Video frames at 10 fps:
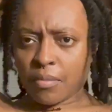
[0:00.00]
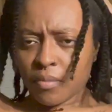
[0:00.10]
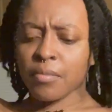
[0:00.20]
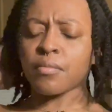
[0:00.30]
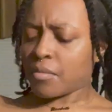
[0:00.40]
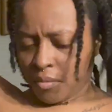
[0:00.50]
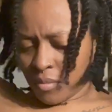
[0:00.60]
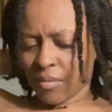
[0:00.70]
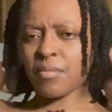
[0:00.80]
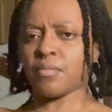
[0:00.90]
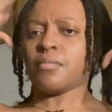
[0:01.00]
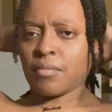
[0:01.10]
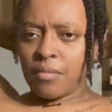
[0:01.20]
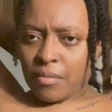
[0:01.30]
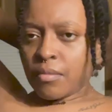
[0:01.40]
it actually dries
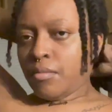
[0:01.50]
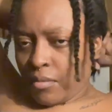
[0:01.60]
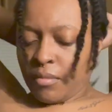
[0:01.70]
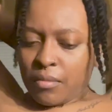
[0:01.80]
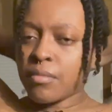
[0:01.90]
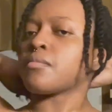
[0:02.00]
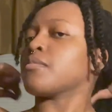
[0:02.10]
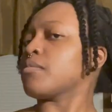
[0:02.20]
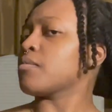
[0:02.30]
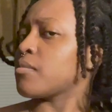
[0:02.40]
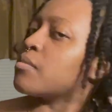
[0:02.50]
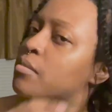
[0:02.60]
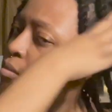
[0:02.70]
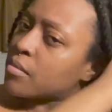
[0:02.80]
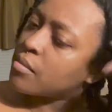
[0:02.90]
faster, and
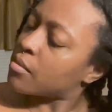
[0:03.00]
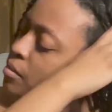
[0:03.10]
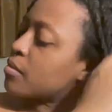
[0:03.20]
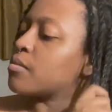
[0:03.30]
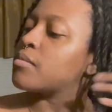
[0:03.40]
um,